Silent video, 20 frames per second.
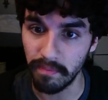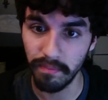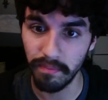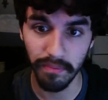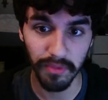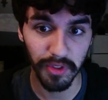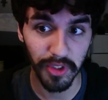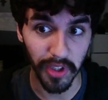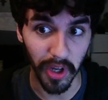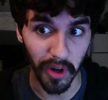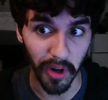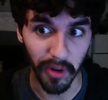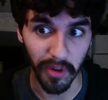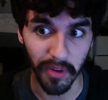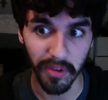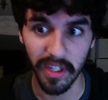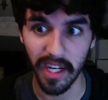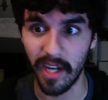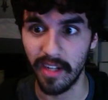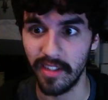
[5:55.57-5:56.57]
So
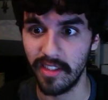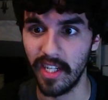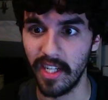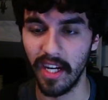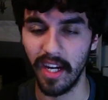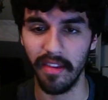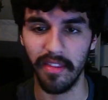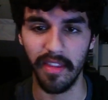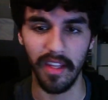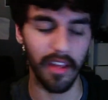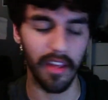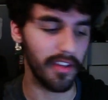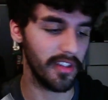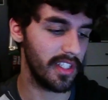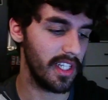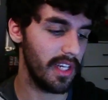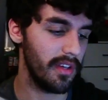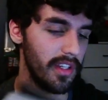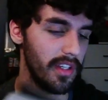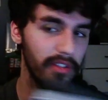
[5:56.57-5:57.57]
got to check out the other
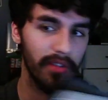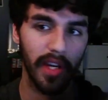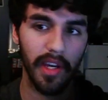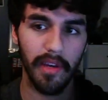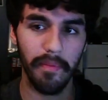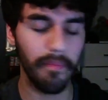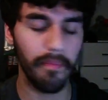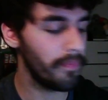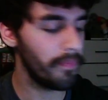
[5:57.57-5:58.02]
series, right?